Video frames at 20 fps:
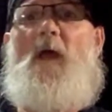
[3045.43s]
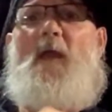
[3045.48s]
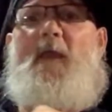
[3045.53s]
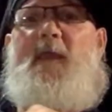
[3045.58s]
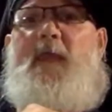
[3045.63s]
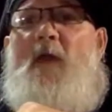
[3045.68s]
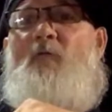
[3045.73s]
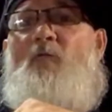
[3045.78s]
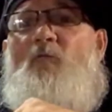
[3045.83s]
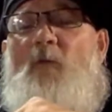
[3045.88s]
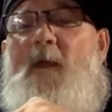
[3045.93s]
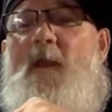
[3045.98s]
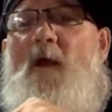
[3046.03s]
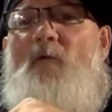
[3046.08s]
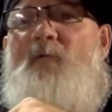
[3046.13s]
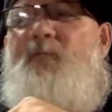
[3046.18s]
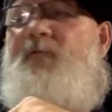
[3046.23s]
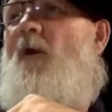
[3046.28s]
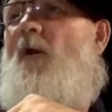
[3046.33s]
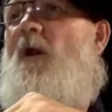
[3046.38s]
getting rid
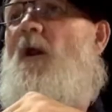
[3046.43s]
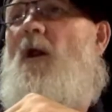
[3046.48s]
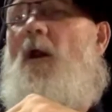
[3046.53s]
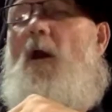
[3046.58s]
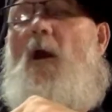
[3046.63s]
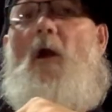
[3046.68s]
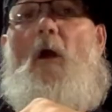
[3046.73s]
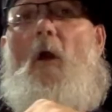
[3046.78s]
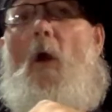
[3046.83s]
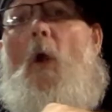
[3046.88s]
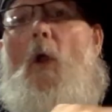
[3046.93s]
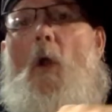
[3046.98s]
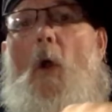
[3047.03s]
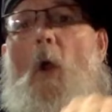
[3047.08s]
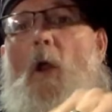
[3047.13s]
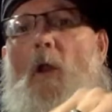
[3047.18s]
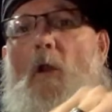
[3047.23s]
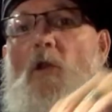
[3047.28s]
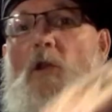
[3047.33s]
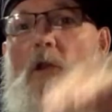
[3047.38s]
of
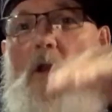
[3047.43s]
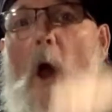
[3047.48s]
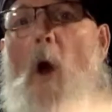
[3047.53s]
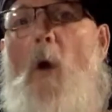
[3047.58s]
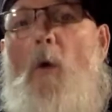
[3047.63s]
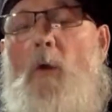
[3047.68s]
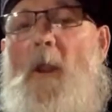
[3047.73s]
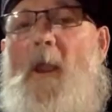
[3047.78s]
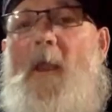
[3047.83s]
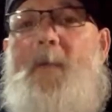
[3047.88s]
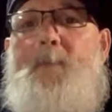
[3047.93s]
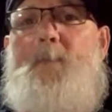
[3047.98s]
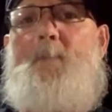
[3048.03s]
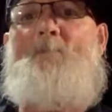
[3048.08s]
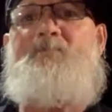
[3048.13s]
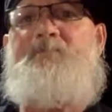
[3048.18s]
or lowering